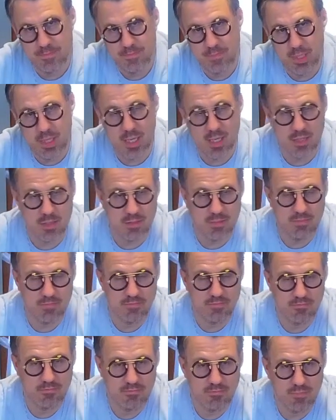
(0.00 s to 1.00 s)
because
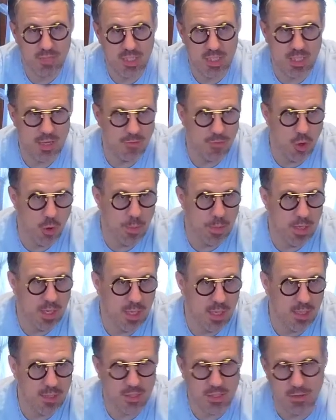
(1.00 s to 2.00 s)
she's never opened it.